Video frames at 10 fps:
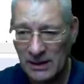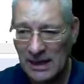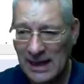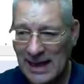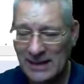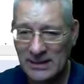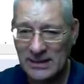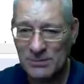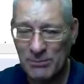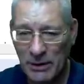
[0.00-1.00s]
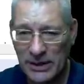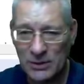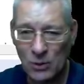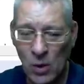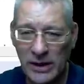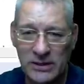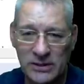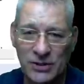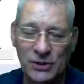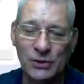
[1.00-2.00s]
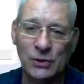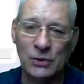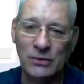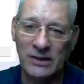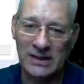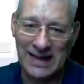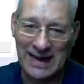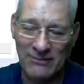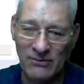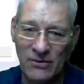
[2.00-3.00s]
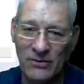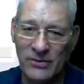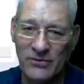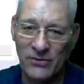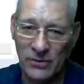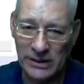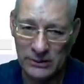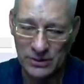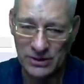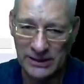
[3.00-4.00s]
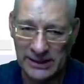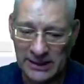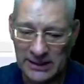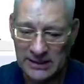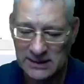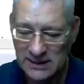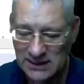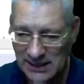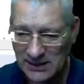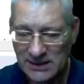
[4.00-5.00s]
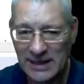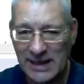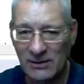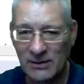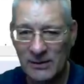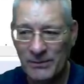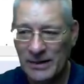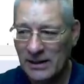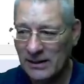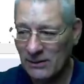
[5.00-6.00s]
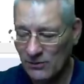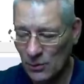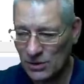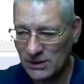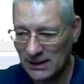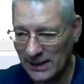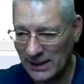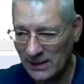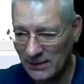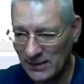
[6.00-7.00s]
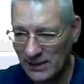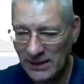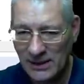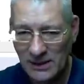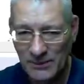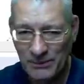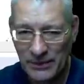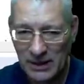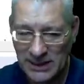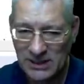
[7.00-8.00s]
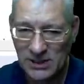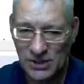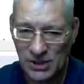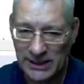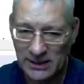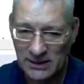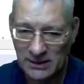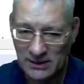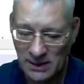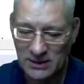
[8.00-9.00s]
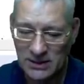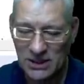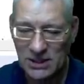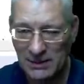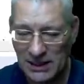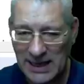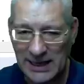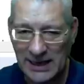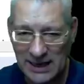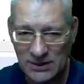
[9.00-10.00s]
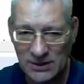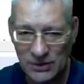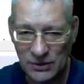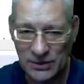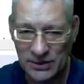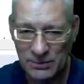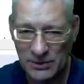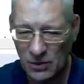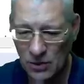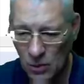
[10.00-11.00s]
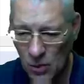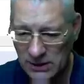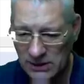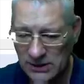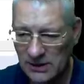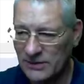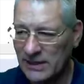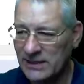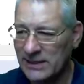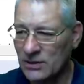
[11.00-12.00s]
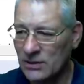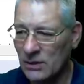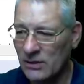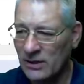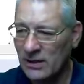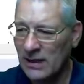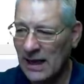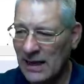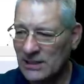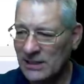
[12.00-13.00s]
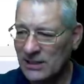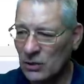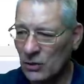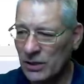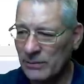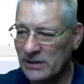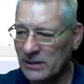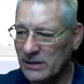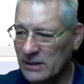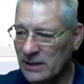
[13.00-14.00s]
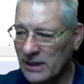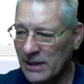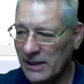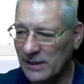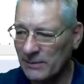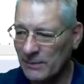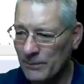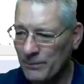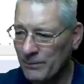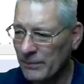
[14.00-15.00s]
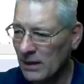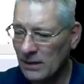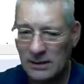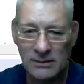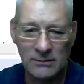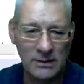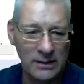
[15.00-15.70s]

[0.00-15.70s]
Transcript: And it's bytes 1 and 2 that have the frequency sent down. Now, unfortunately, the datasheet does explain how to do this, but not quite in enough detail. So I've actually documented this here um,